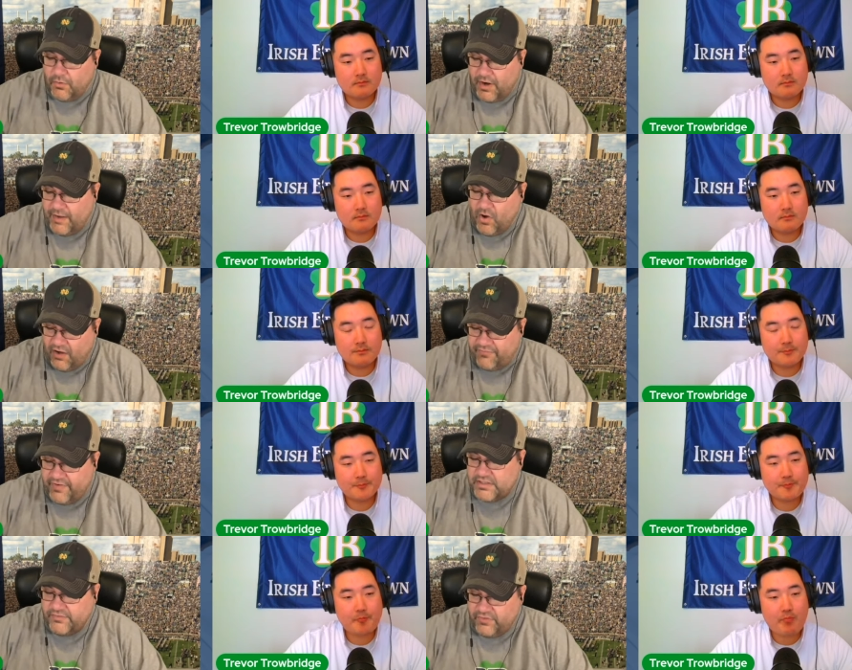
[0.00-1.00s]
Speaker 1: key. The Notre
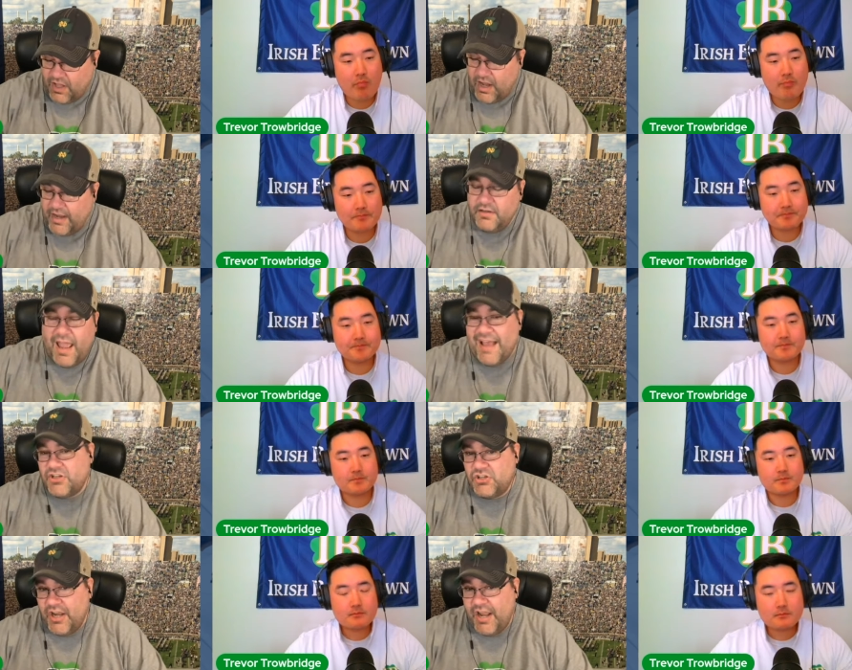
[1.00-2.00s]
Dame offensive
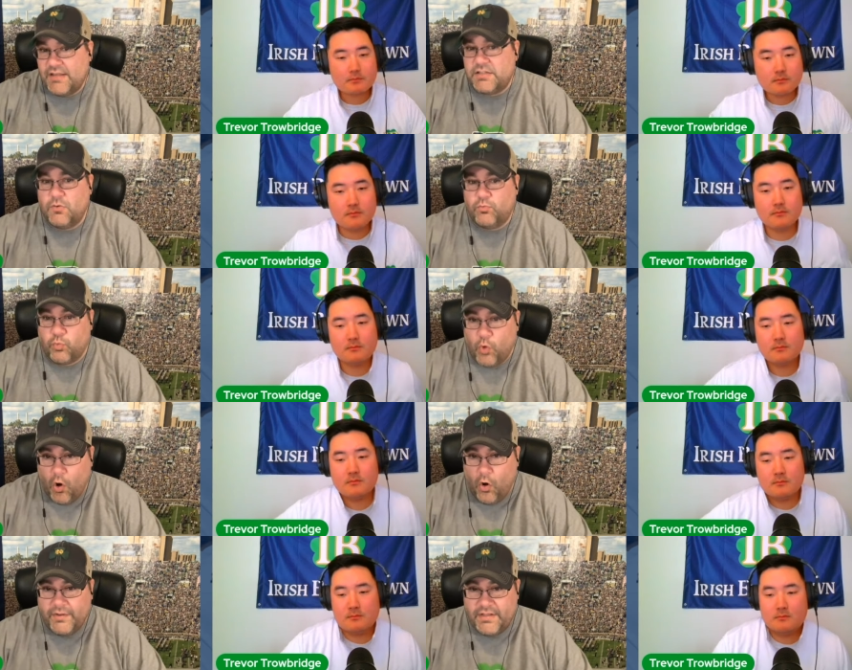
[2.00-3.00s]
line has a chance to
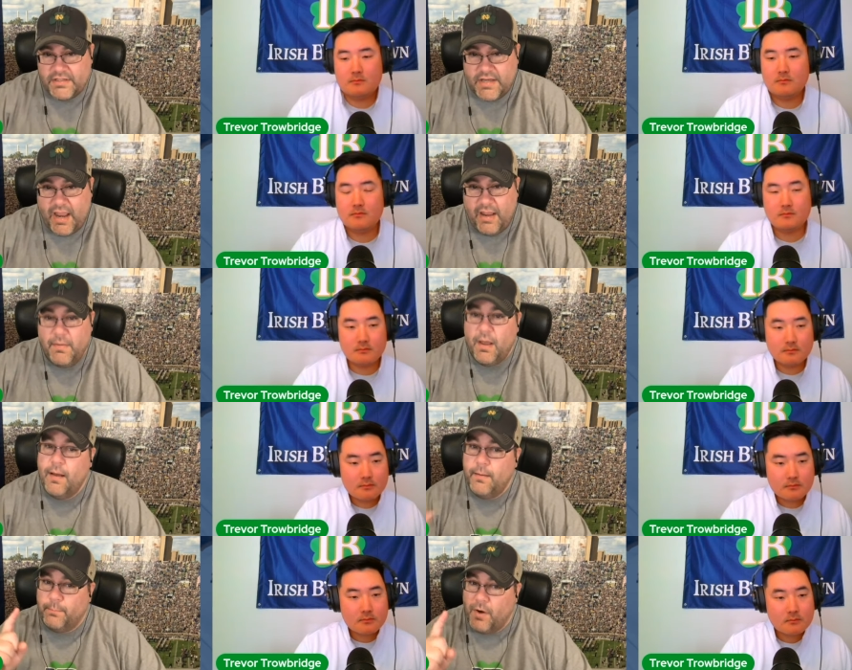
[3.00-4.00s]
roll in this
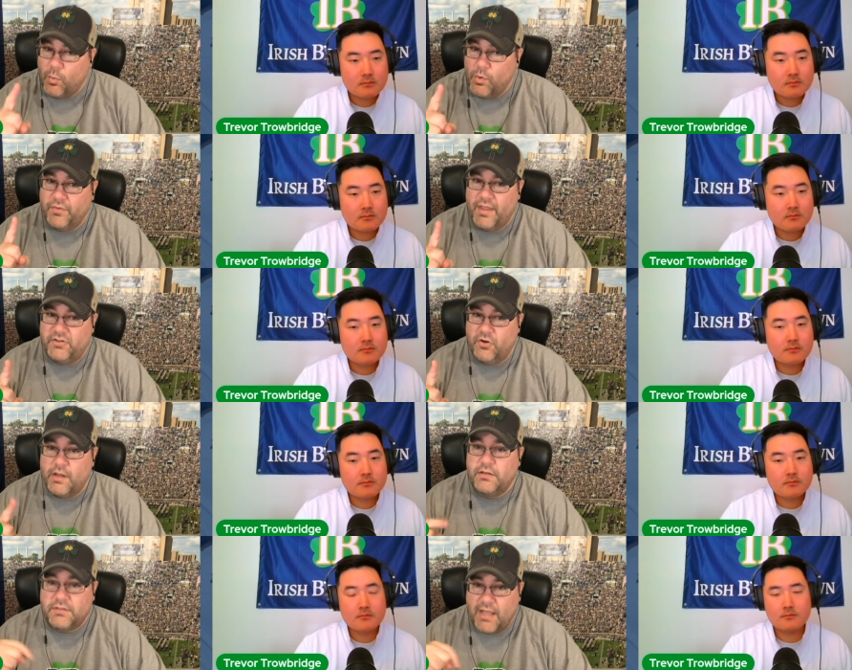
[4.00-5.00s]
game, but will they
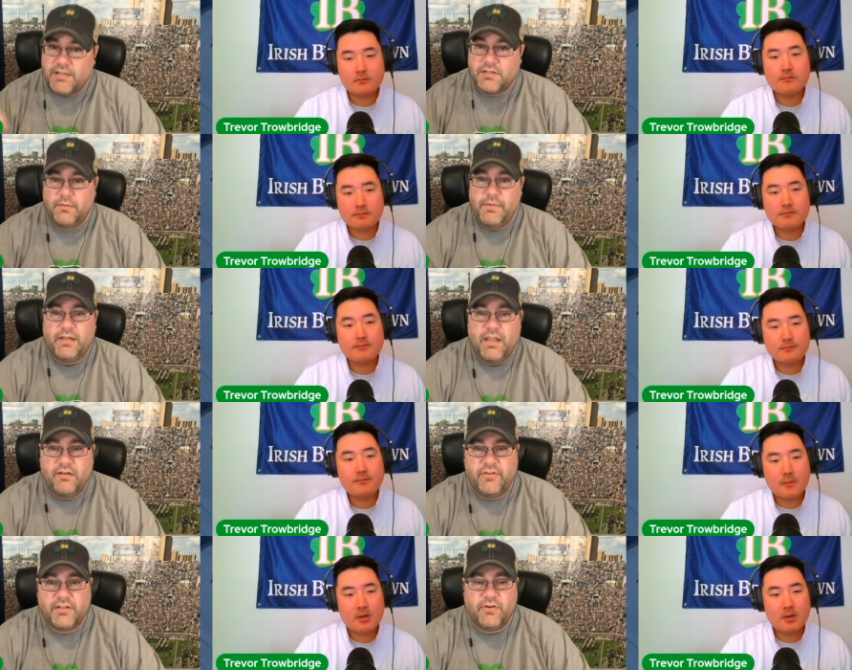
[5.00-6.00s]
do it? That's going to be a
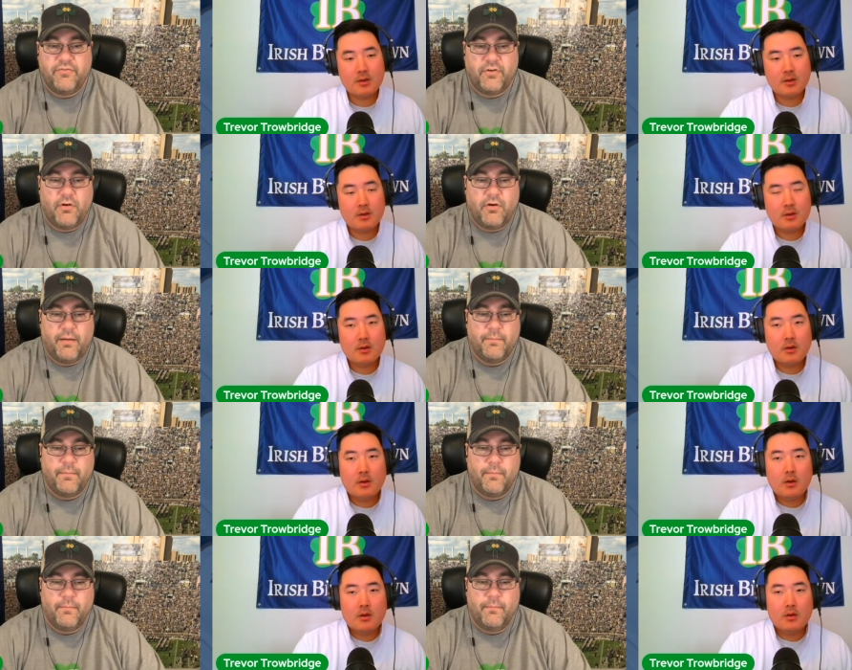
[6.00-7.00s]
key to
Speaker 2: victory for Notre Dame.
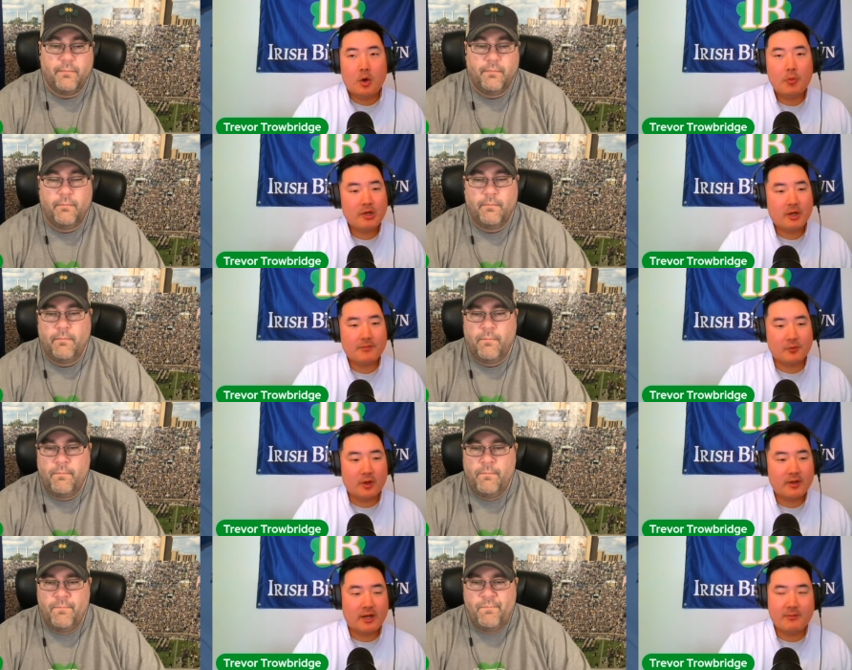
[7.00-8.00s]
Opening up the
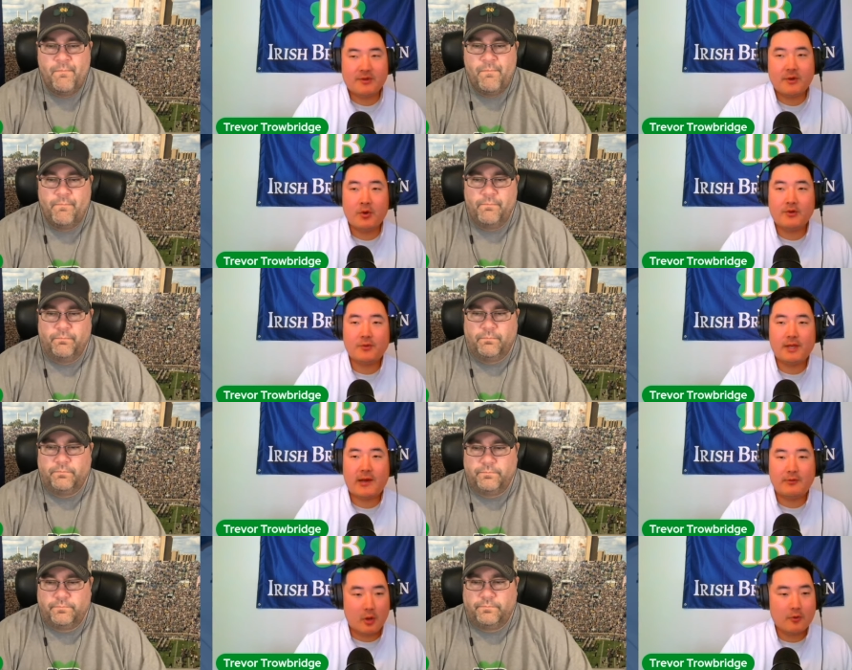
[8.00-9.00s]
run game is going to
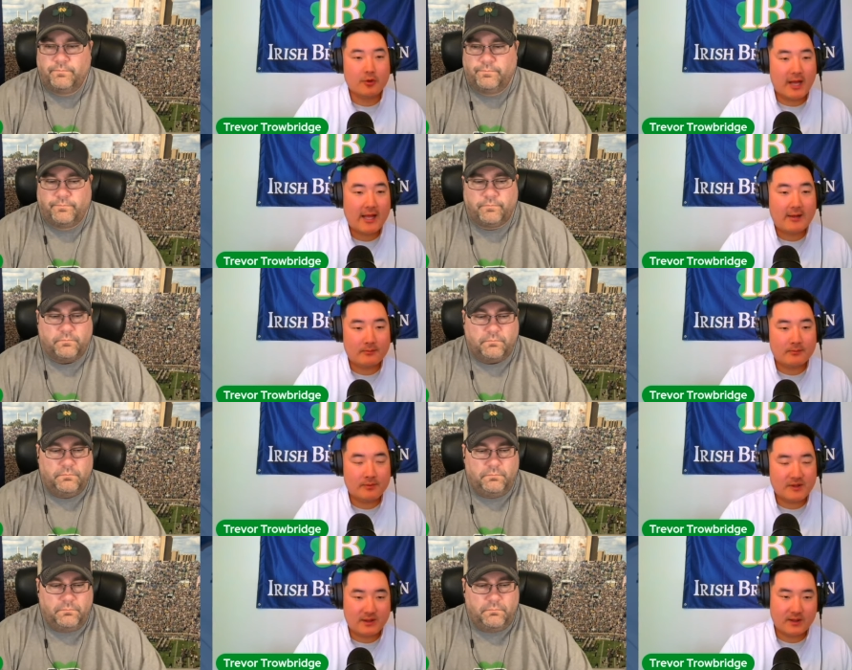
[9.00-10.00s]
allow Notre Dame
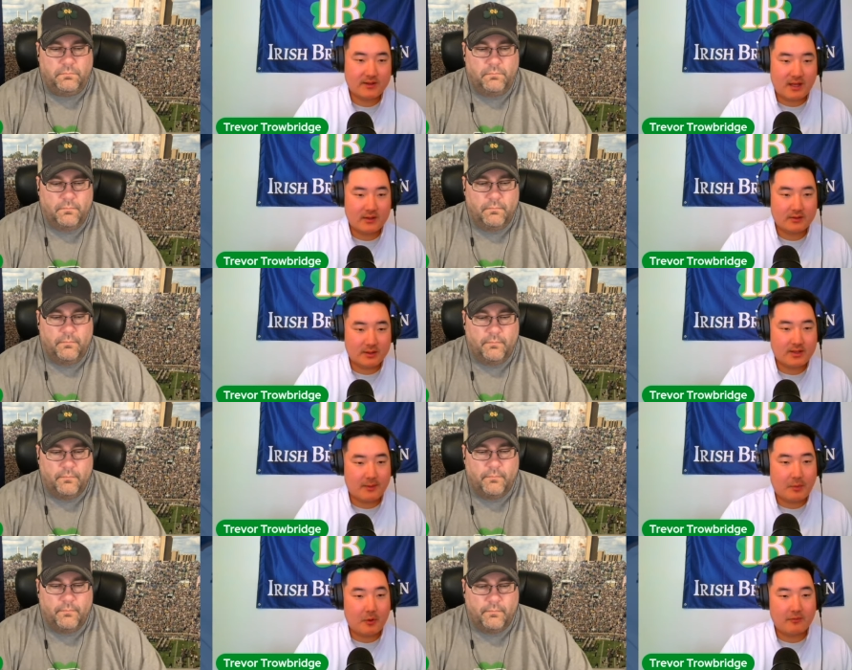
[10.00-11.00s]
to dictate the
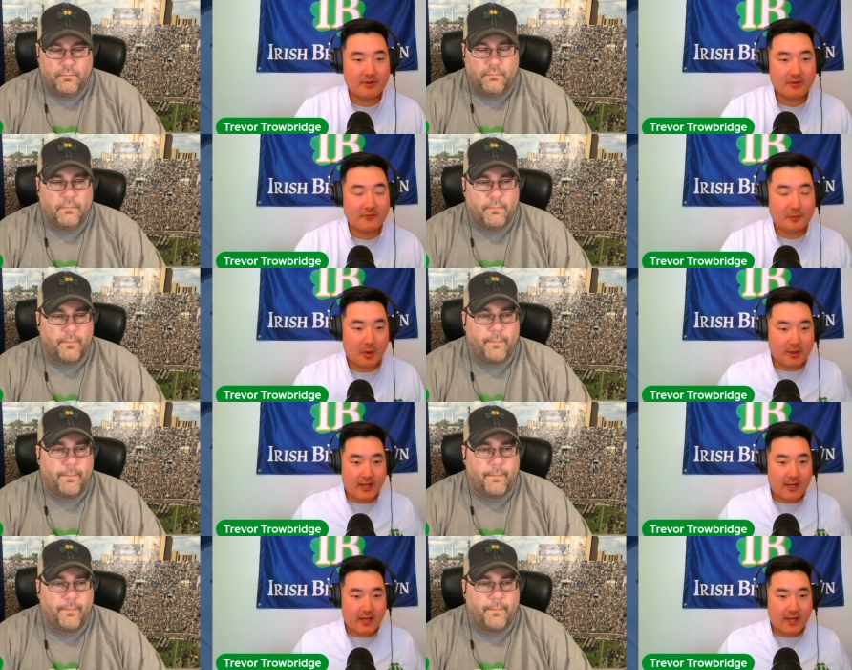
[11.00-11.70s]
tempo of this football